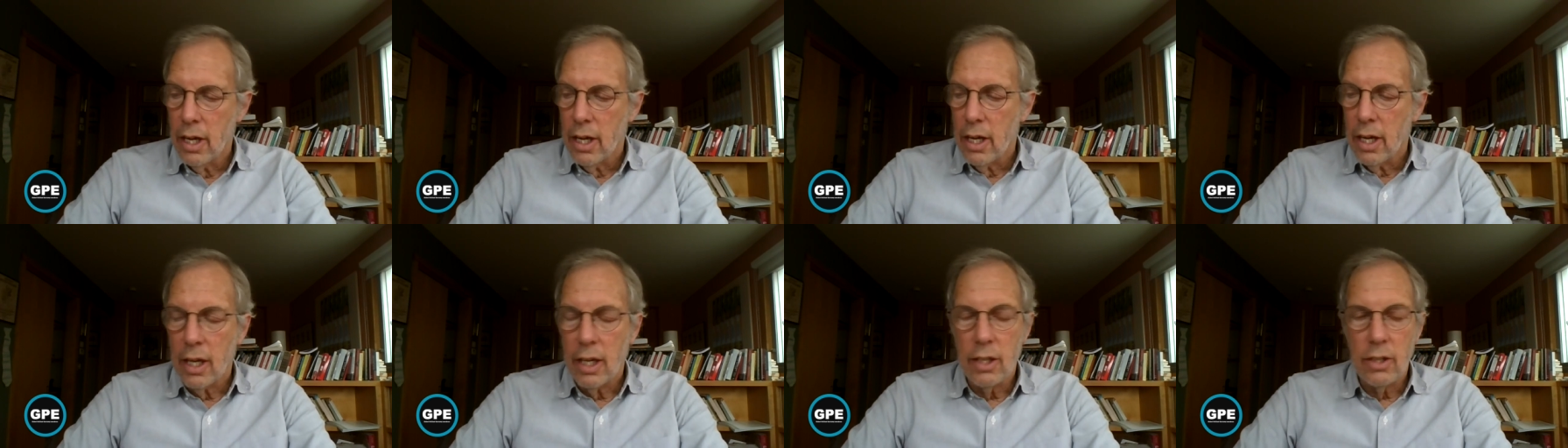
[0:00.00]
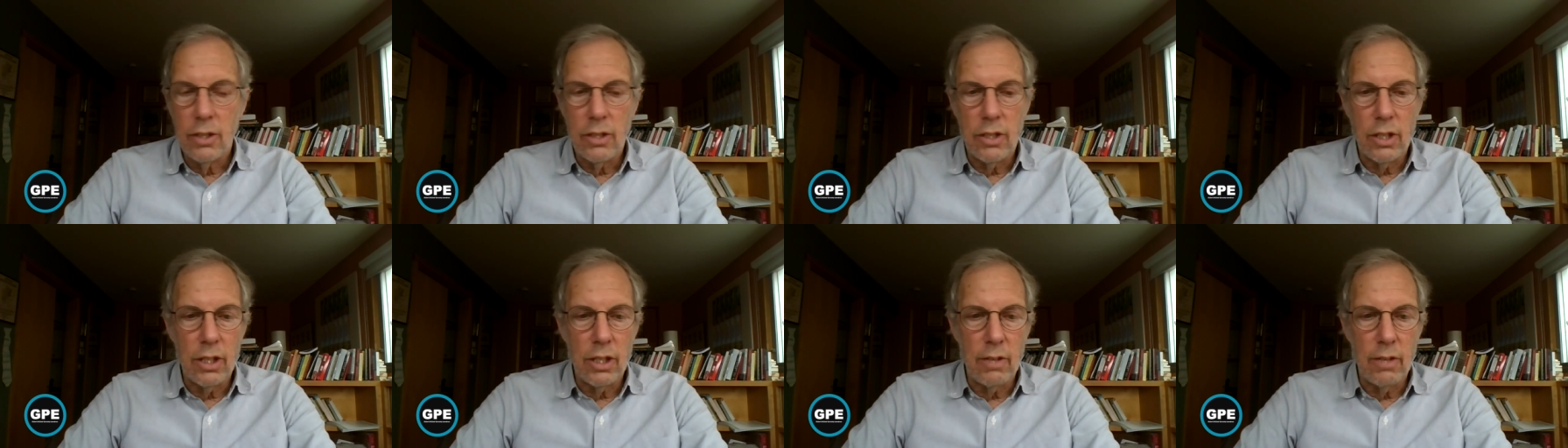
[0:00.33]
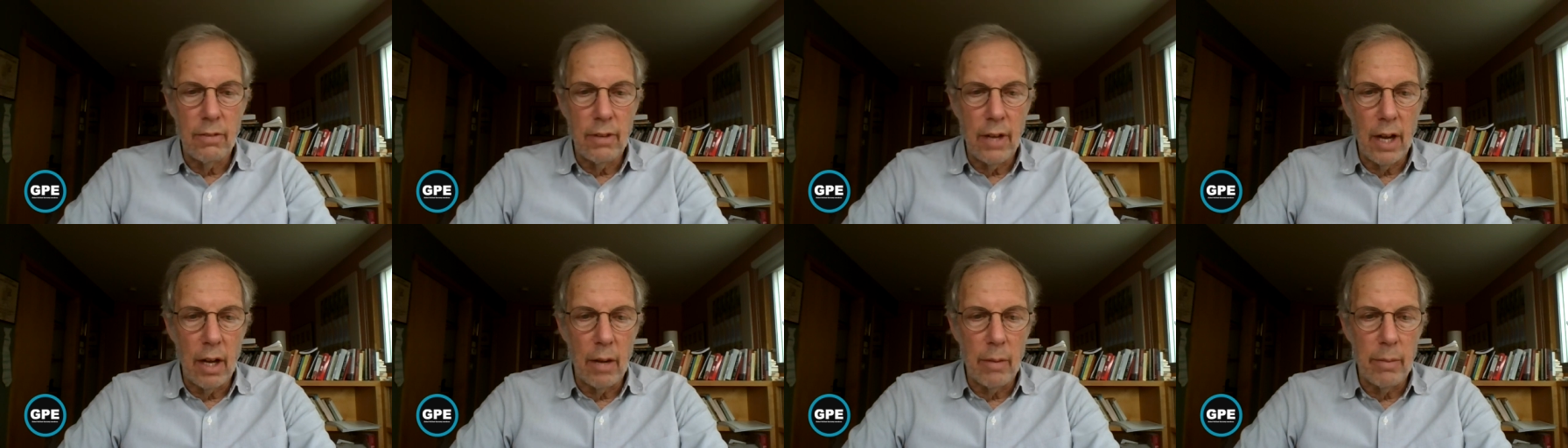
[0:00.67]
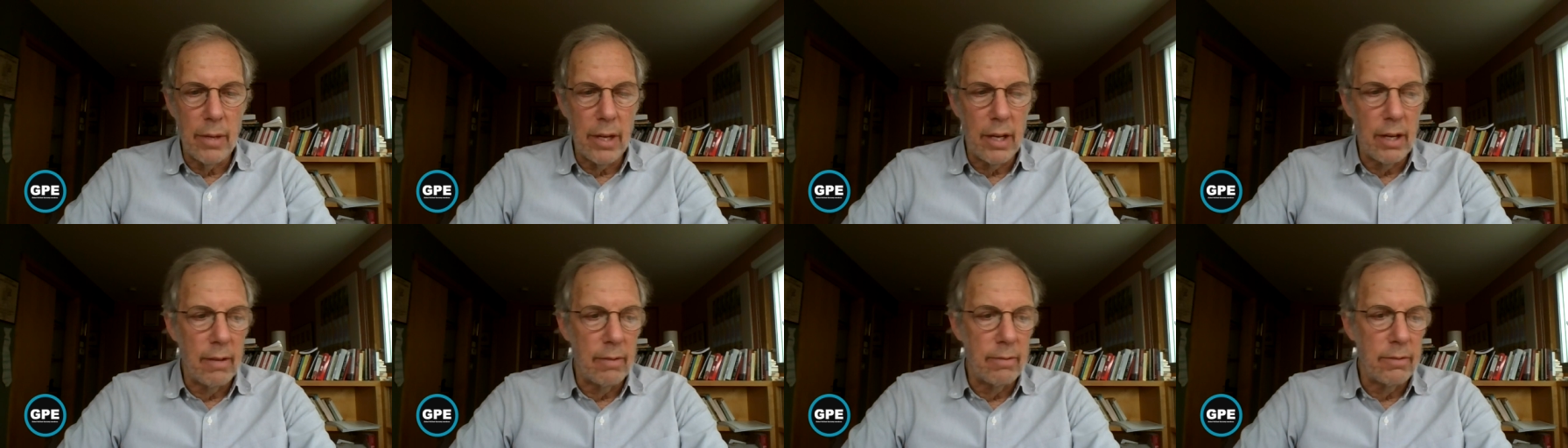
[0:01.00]
is the
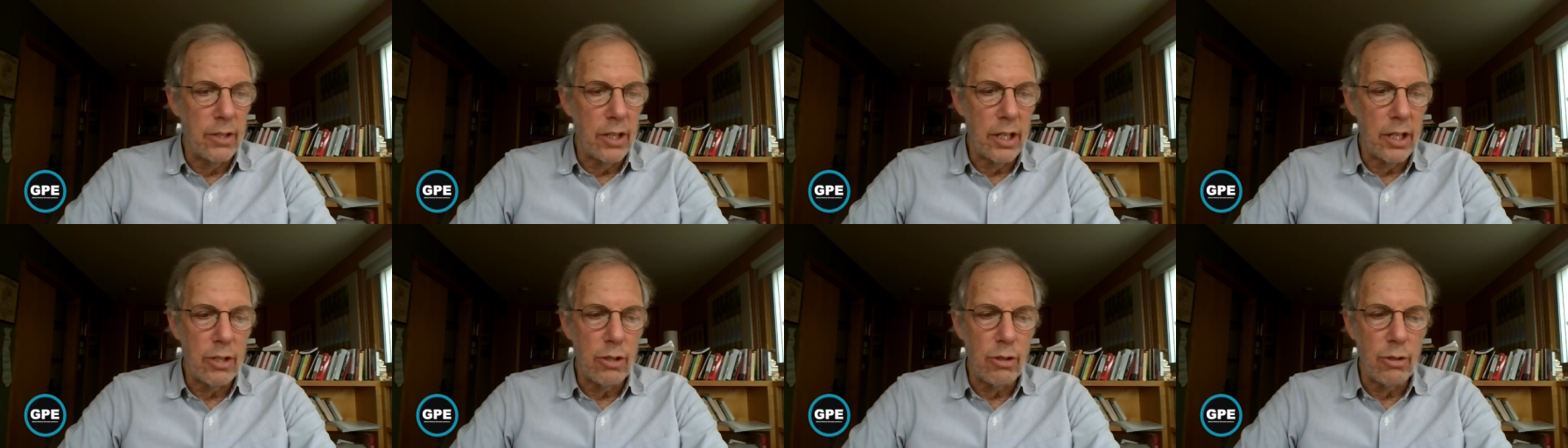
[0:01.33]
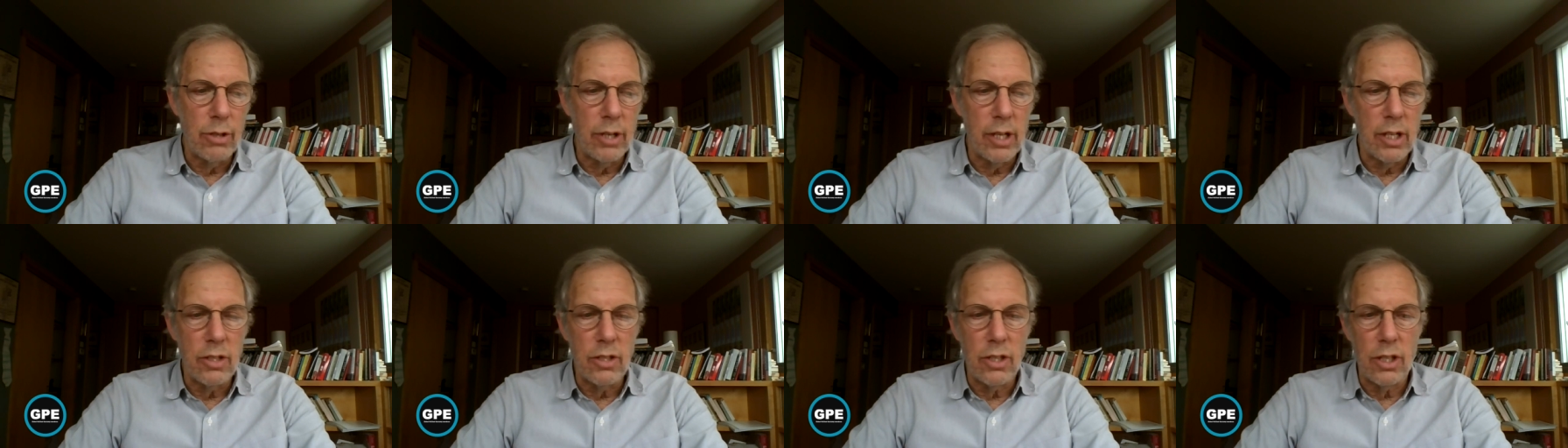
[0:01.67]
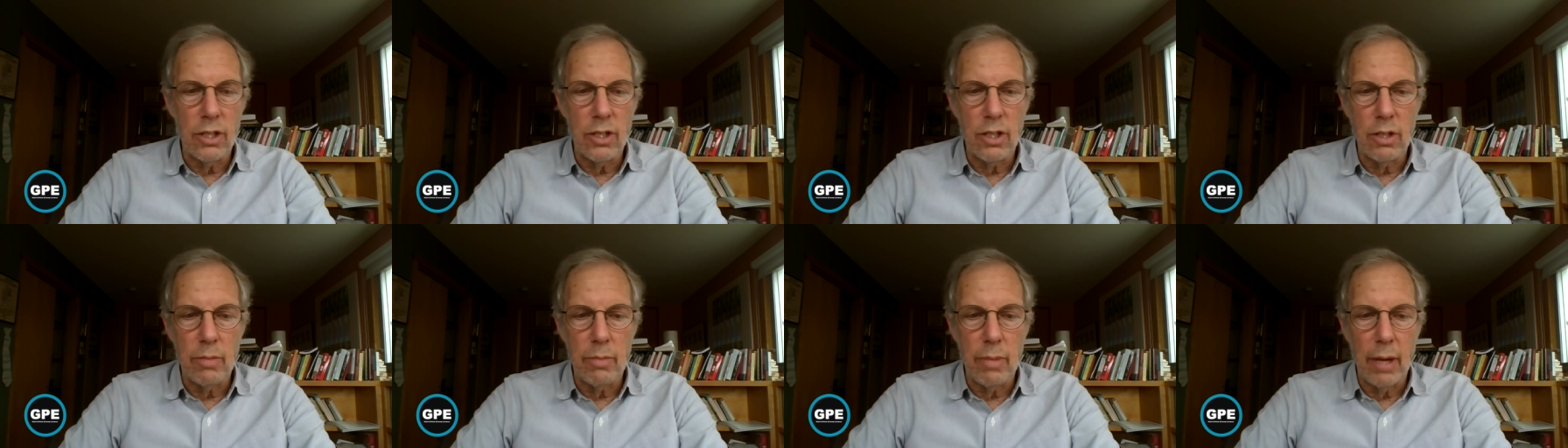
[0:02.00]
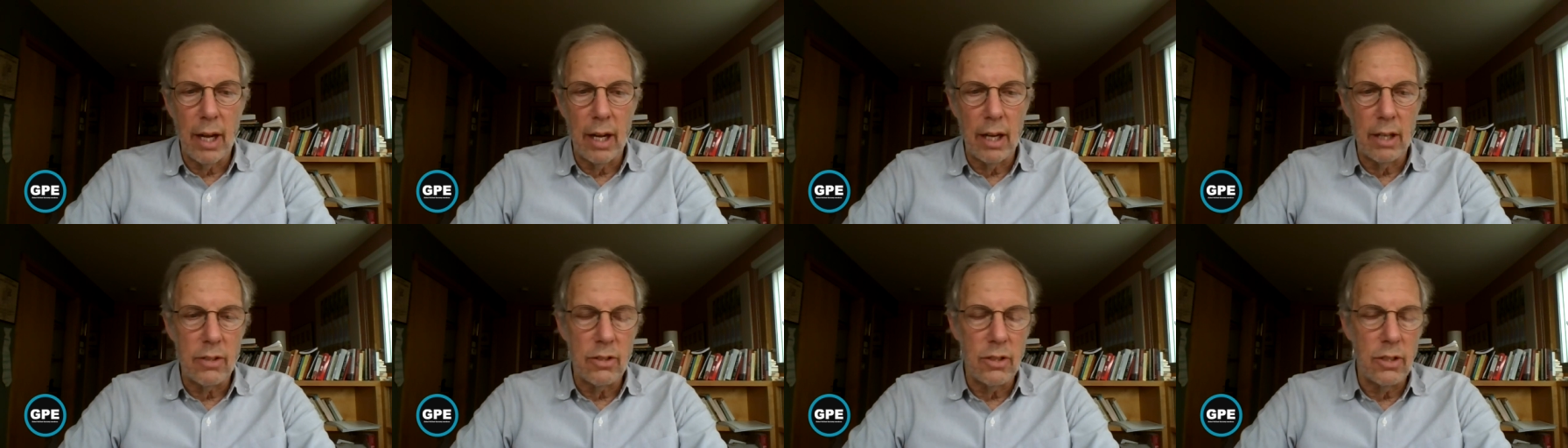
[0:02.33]
development of just transition
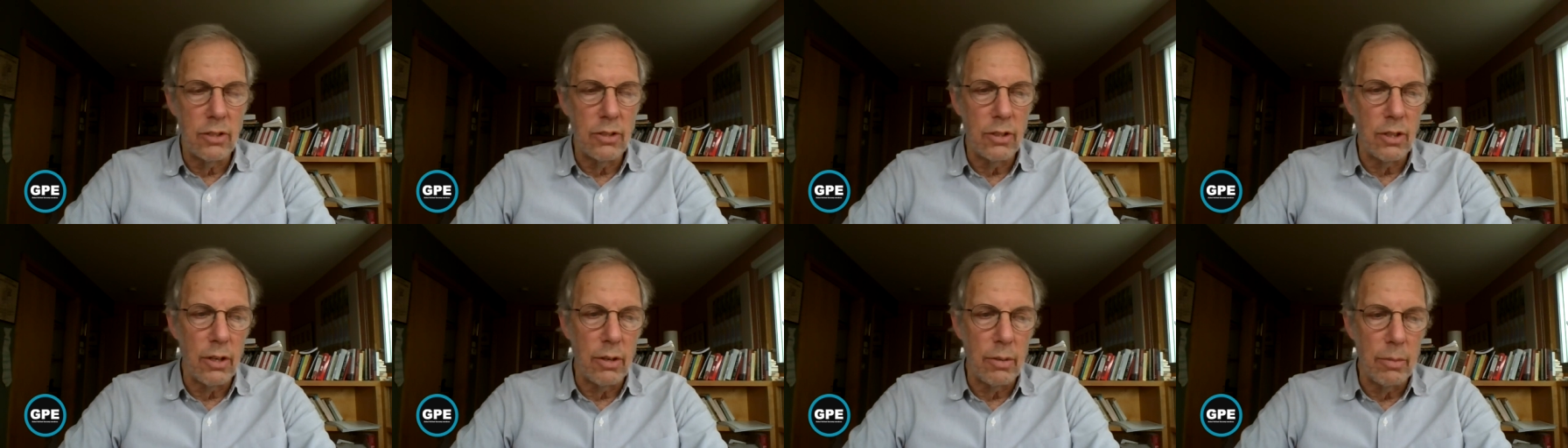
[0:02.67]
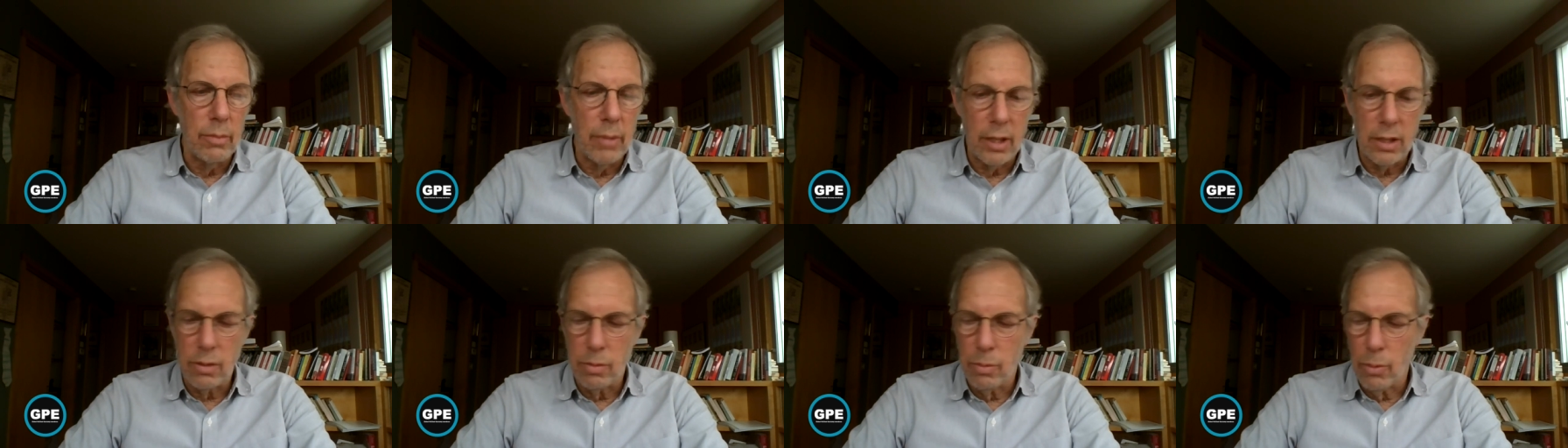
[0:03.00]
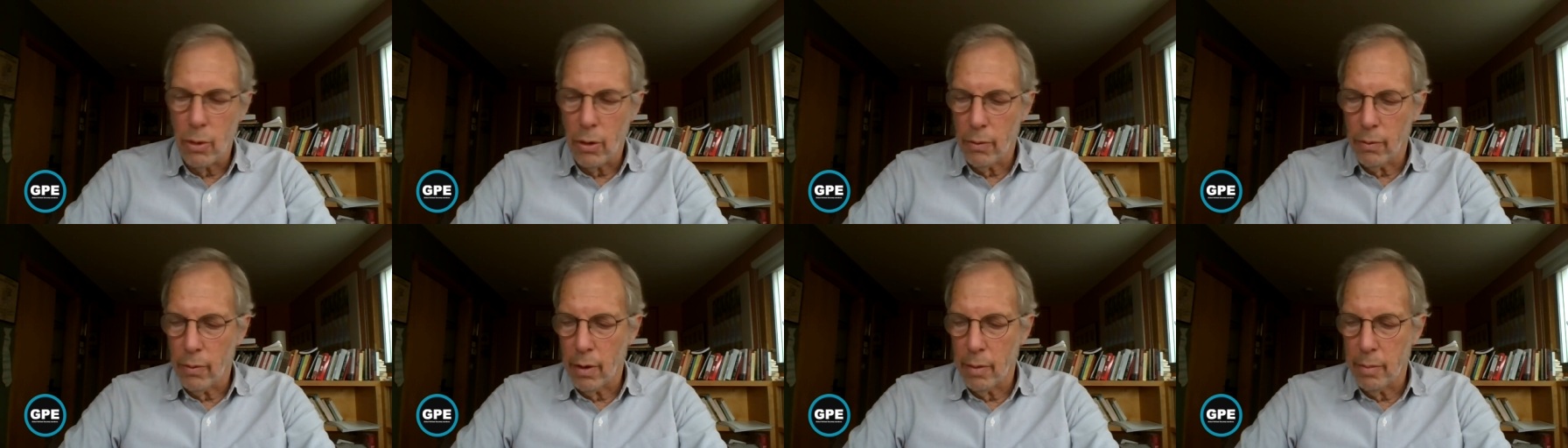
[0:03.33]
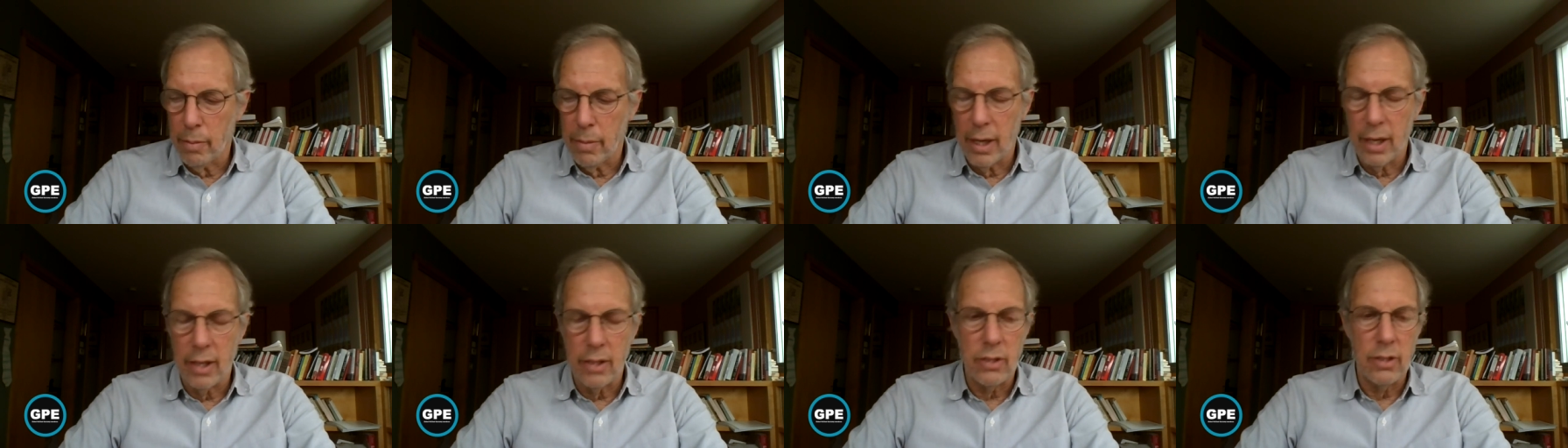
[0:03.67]
policies that are much more
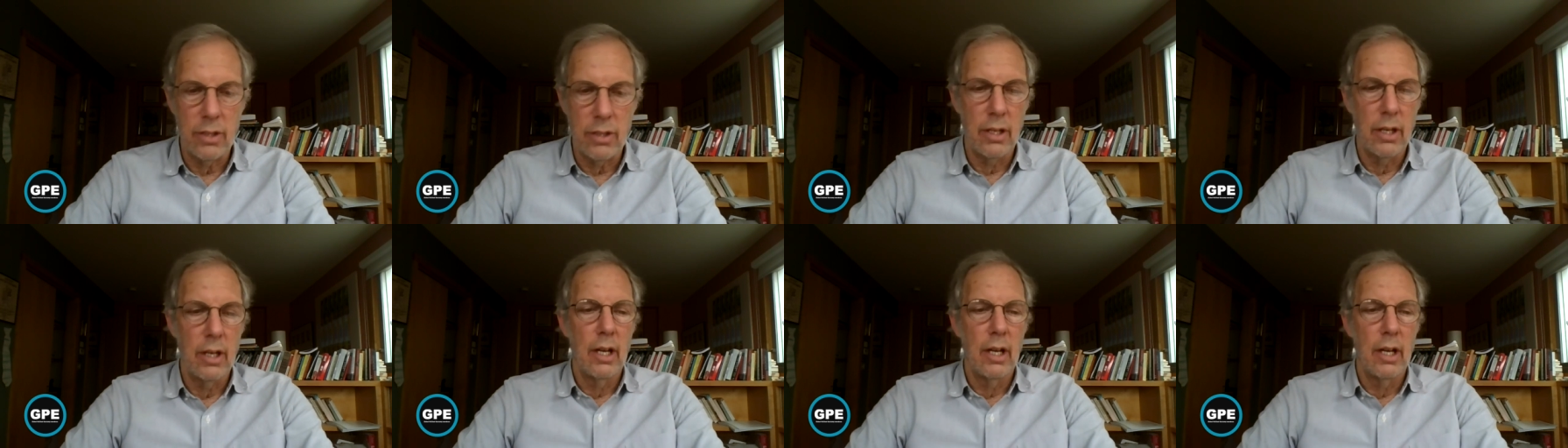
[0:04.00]
robust.